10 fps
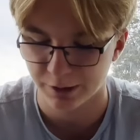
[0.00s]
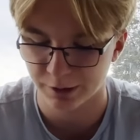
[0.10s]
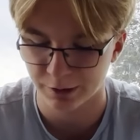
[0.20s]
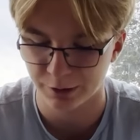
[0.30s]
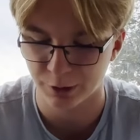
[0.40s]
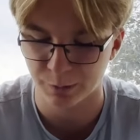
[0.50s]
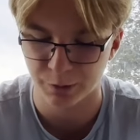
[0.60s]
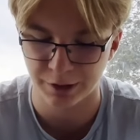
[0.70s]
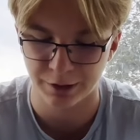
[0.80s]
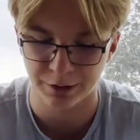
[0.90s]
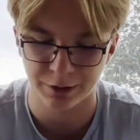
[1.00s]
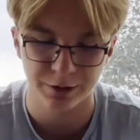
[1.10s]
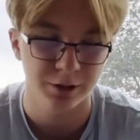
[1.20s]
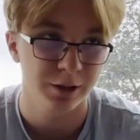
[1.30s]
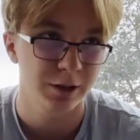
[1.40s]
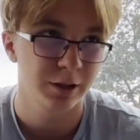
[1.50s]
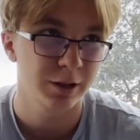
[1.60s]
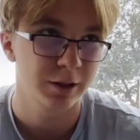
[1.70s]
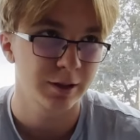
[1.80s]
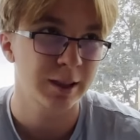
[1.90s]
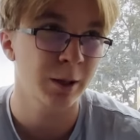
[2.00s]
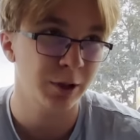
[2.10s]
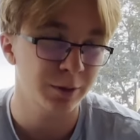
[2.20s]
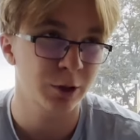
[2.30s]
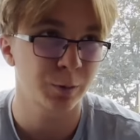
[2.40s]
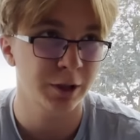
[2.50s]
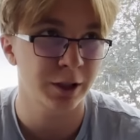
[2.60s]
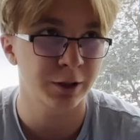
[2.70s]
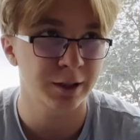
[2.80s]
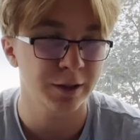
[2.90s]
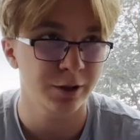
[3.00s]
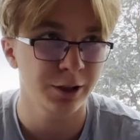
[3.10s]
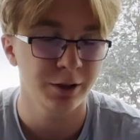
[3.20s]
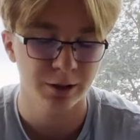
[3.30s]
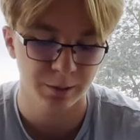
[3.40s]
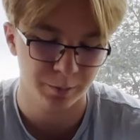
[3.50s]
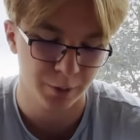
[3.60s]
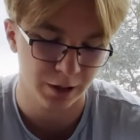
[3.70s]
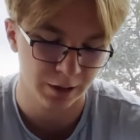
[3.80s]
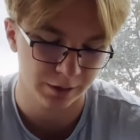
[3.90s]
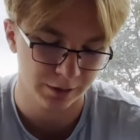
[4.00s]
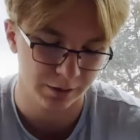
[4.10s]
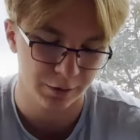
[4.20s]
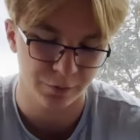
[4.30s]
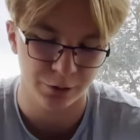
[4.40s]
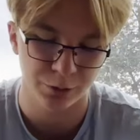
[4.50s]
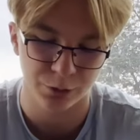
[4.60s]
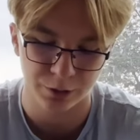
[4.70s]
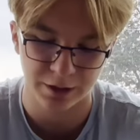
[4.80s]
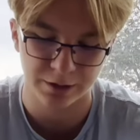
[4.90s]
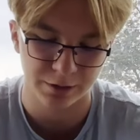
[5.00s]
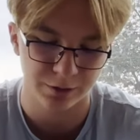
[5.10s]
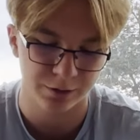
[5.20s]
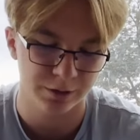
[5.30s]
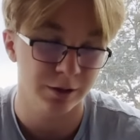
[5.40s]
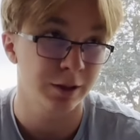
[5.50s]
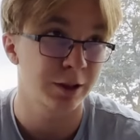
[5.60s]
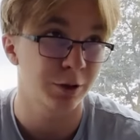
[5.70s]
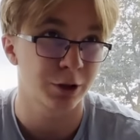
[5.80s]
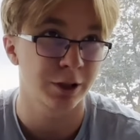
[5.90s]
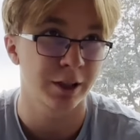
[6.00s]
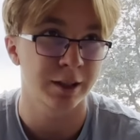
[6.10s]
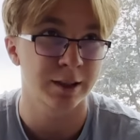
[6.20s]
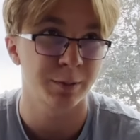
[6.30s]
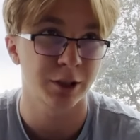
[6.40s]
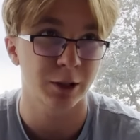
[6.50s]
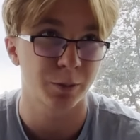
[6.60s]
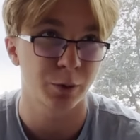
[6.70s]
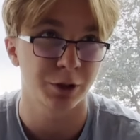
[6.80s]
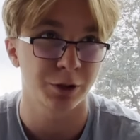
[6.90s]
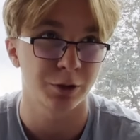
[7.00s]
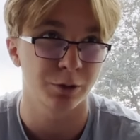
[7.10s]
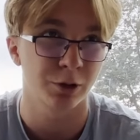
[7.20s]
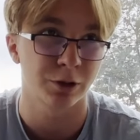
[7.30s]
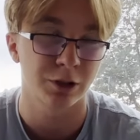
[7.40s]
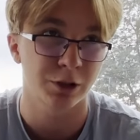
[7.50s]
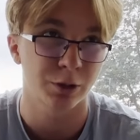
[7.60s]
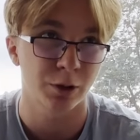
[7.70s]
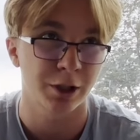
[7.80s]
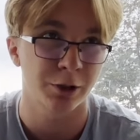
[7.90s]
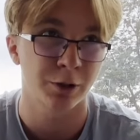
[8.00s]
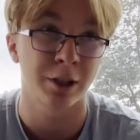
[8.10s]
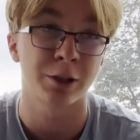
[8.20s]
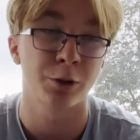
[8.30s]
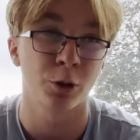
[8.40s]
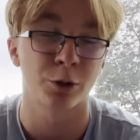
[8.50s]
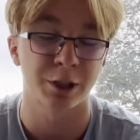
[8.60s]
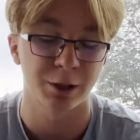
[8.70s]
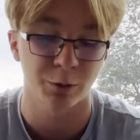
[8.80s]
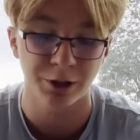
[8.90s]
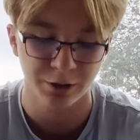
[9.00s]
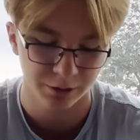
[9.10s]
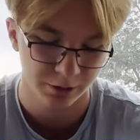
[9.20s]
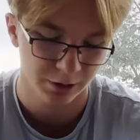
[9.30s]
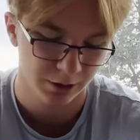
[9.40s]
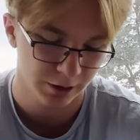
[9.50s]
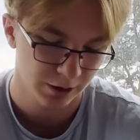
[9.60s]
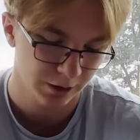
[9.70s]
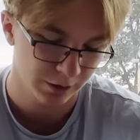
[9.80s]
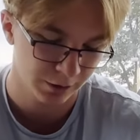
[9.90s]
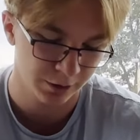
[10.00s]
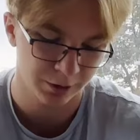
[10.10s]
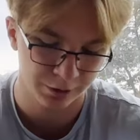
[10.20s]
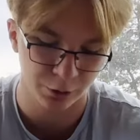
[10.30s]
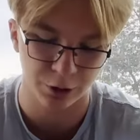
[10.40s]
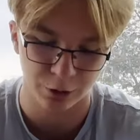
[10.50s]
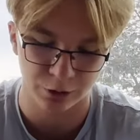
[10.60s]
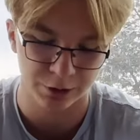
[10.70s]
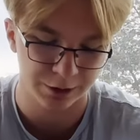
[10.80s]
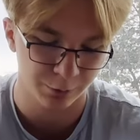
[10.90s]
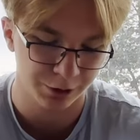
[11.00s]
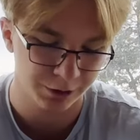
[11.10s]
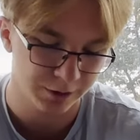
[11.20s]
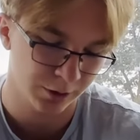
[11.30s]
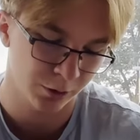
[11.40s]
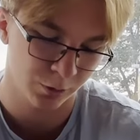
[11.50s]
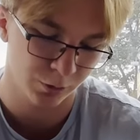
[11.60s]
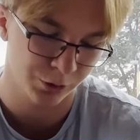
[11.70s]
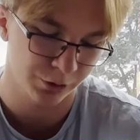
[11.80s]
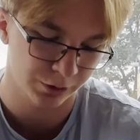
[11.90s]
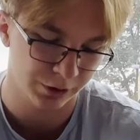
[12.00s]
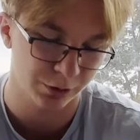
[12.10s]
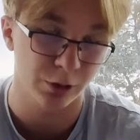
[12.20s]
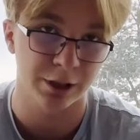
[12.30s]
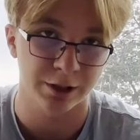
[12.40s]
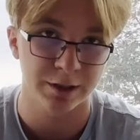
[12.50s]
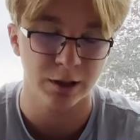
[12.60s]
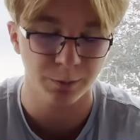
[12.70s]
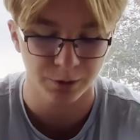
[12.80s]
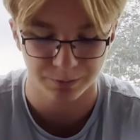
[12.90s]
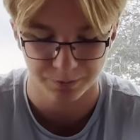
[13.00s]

You're playing. Sometimes you play aggressively, but if you do that, it's usually against matchup when you don't need to Iono and you already win. You are already winning, so you don't need to like disrupt.